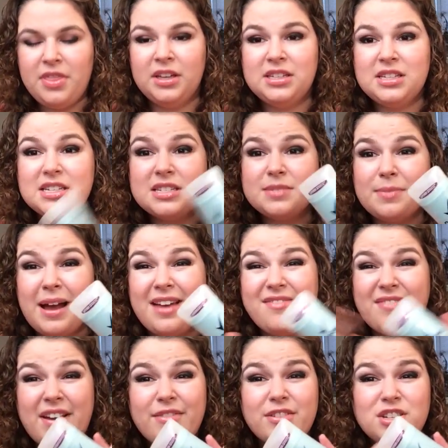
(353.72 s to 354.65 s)
This is
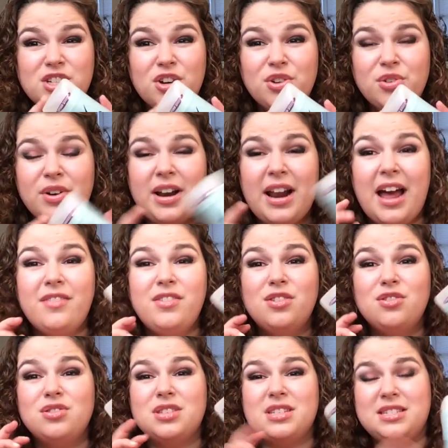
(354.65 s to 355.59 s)
my favorite deodorant.
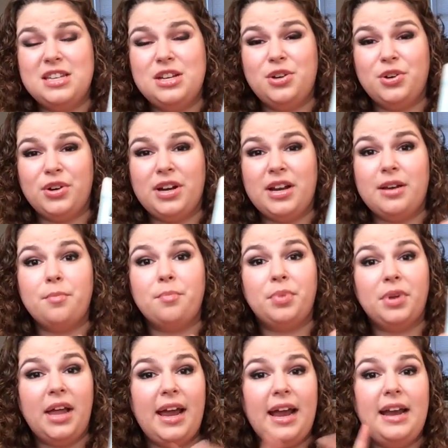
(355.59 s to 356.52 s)
I've used the Secret
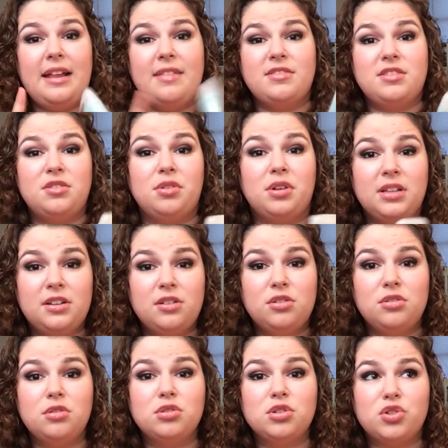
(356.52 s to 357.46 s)
Plain and Secret
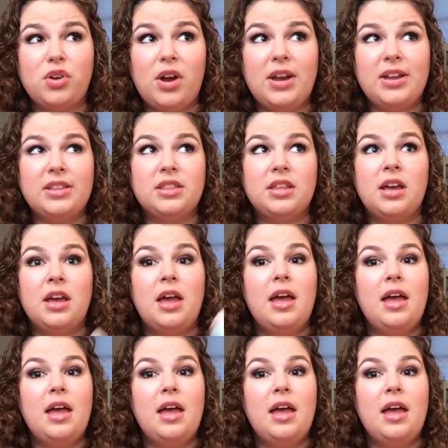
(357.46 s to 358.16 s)
Clinical Strength,